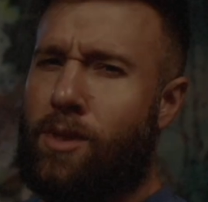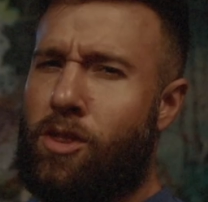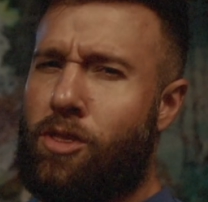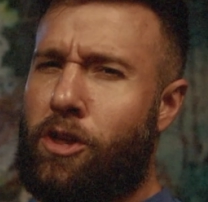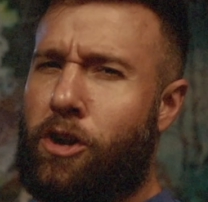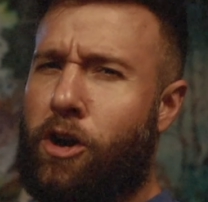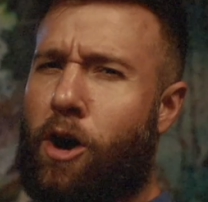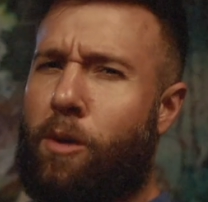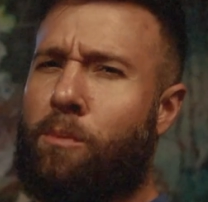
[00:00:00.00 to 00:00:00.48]

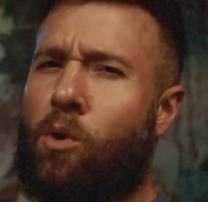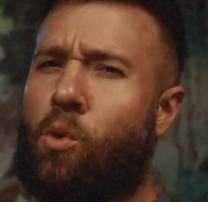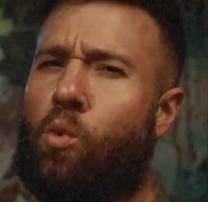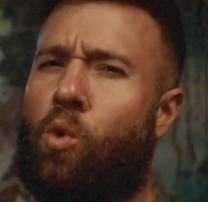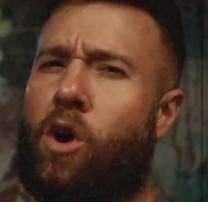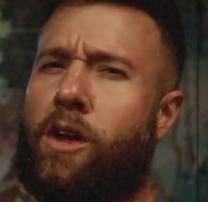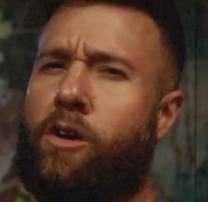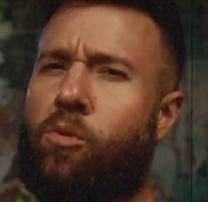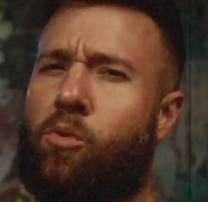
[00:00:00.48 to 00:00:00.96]
The number
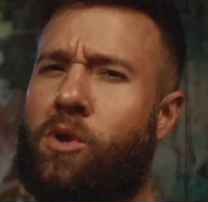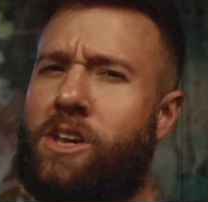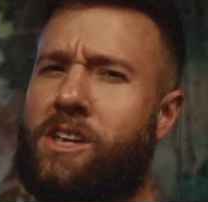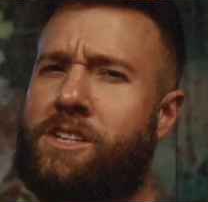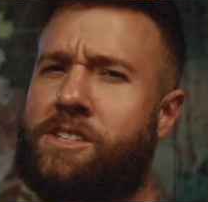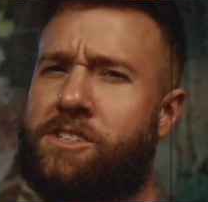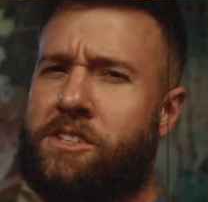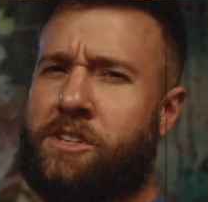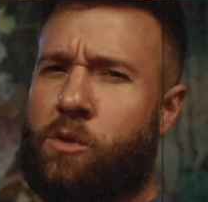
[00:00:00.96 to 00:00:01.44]
one
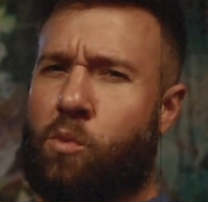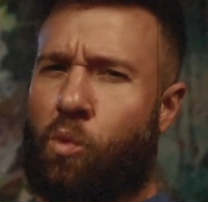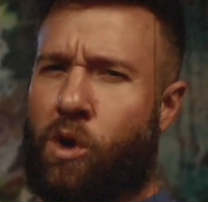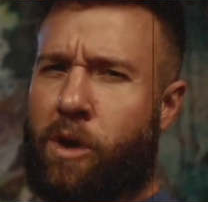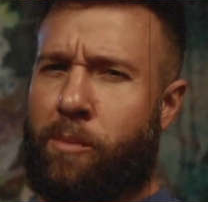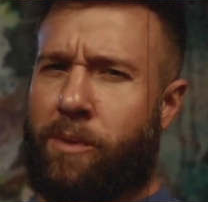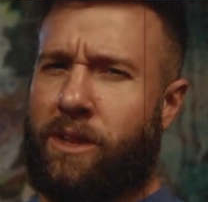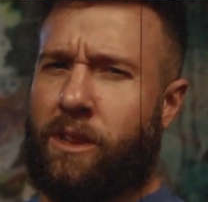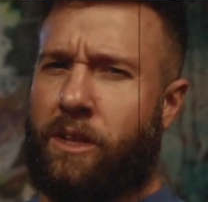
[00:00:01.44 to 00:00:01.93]
reason
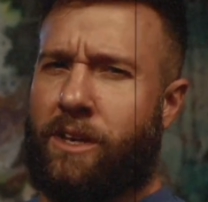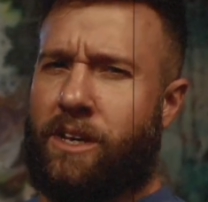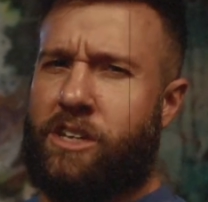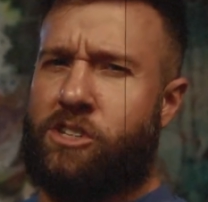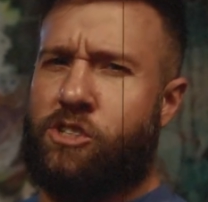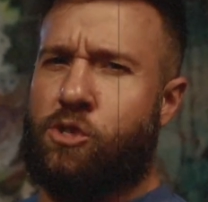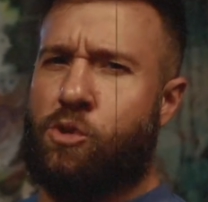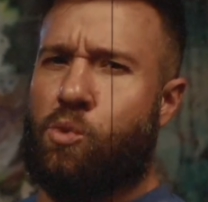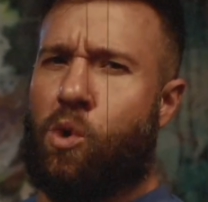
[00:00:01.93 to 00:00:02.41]
women
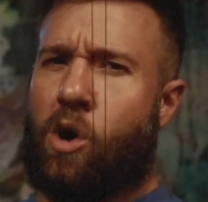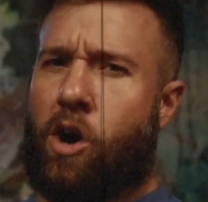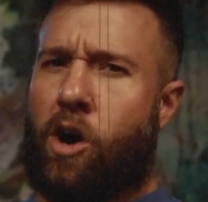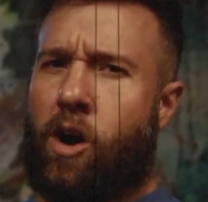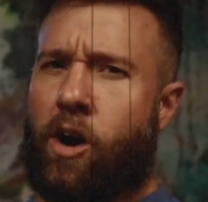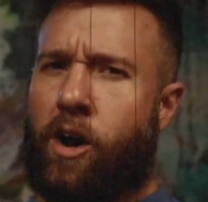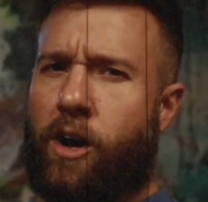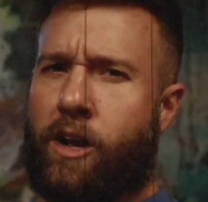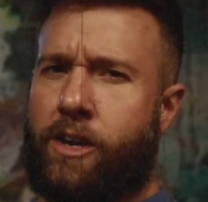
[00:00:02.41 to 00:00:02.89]
lead you
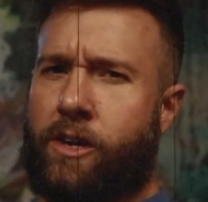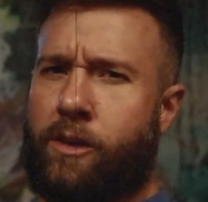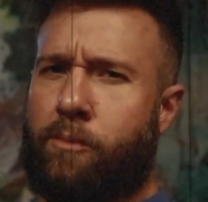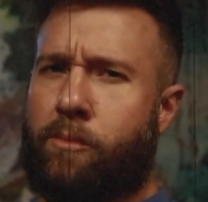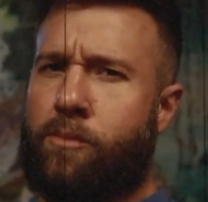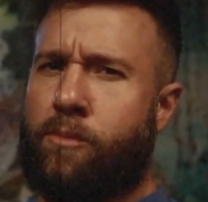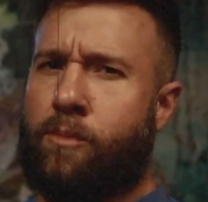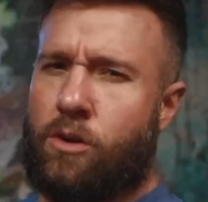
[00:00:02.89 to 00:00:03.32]
on.